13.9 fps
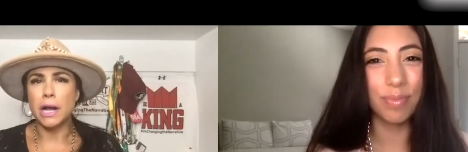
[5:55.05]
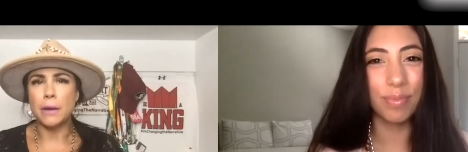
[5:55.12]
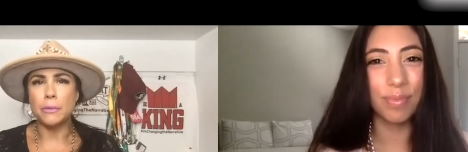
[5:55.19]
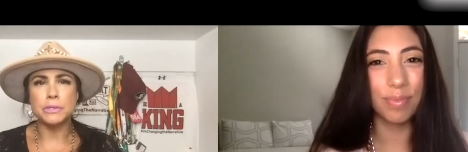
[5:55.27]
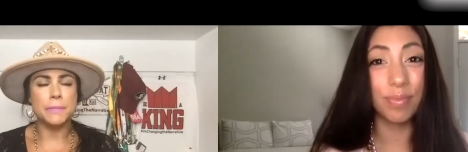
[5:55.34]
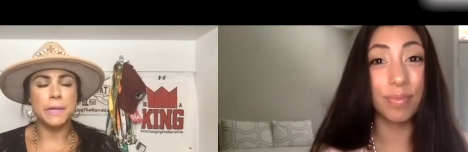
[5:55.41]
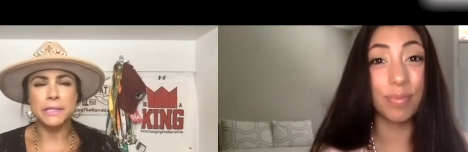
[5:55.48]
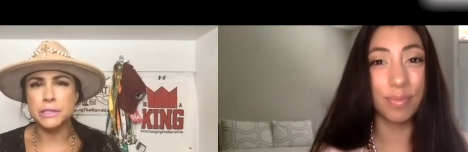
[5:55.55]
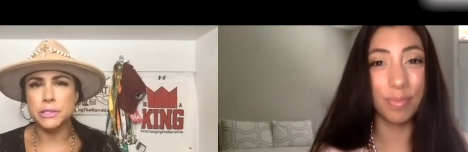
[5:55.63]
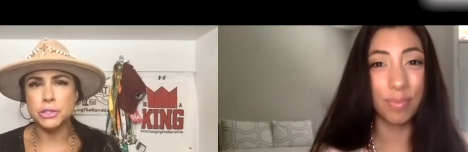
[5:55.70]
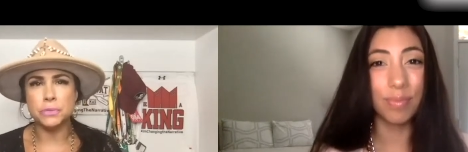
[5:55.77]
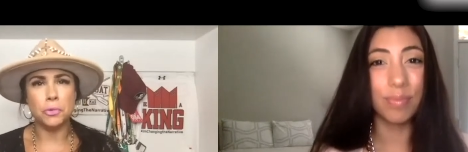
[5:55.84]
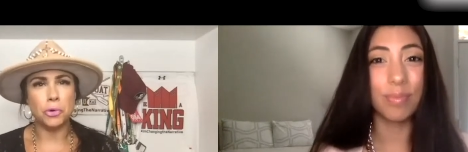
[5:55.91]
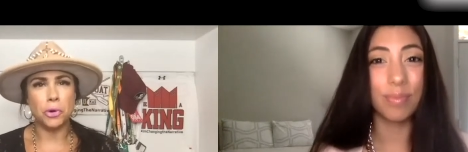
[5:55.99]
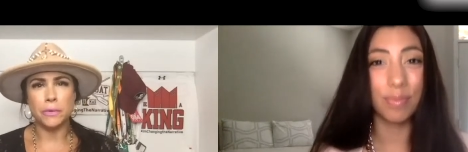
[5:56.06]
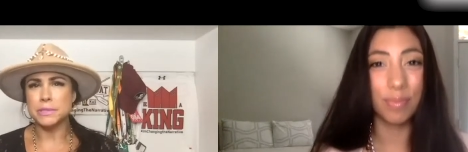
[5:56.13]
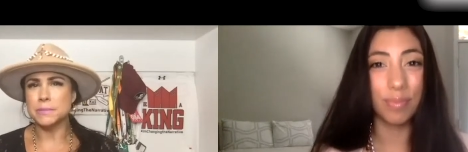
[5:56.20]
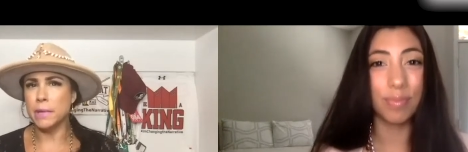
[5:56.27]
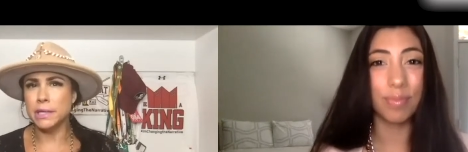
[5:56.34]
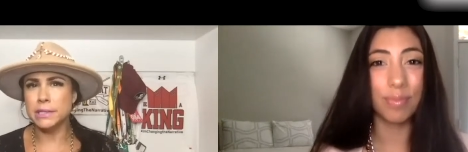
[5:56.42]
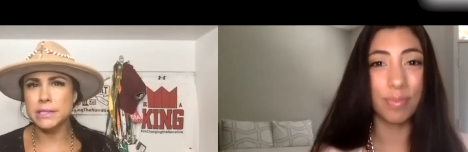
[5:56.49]
Speaker 1: I was meant to do more. I was
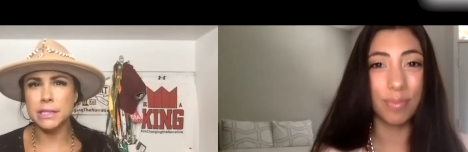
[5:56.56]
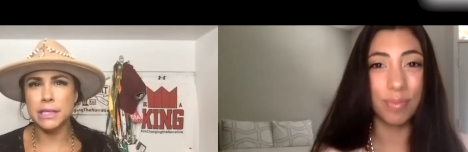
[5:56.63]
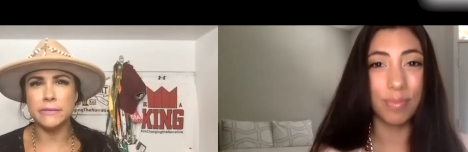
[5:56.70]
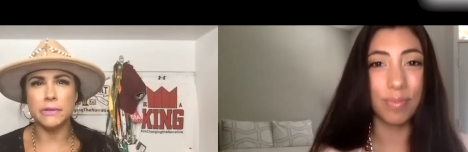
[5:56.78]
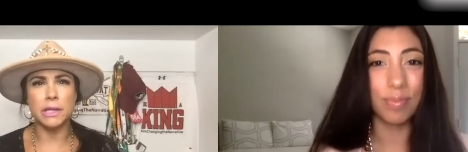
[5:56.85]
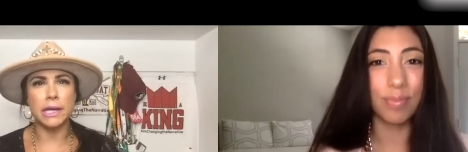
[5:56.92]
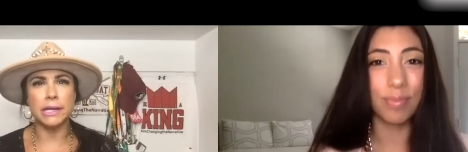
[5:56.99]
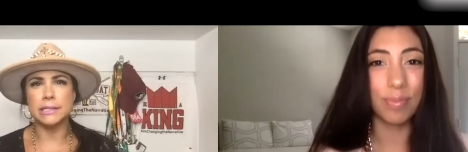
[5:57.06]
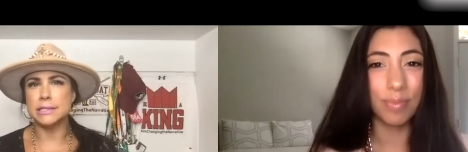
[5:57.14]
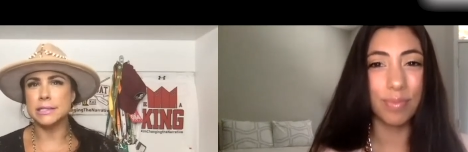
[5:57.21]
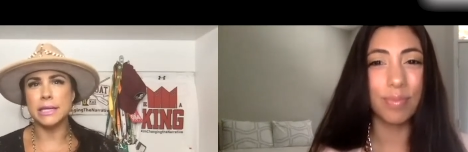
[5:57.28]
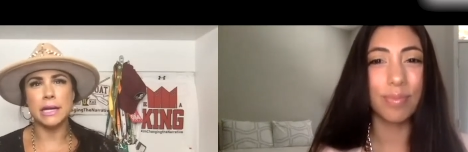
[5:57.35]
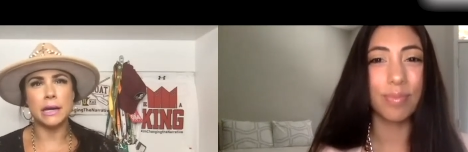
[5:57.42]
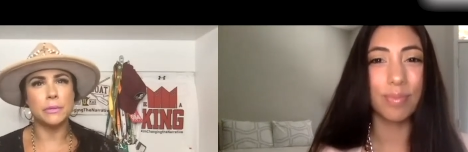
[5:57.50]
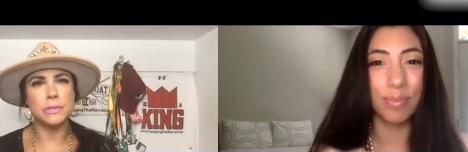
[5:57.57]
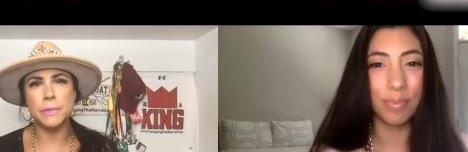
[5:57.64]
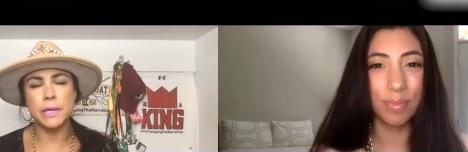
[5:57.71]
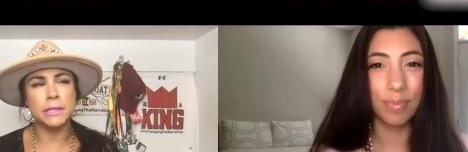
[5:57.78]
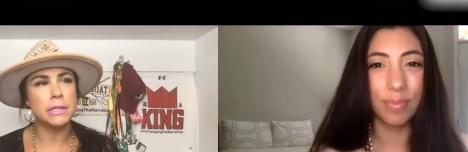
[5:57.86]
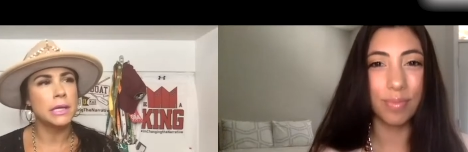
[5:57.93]
meant to leave a legacy. I was meant,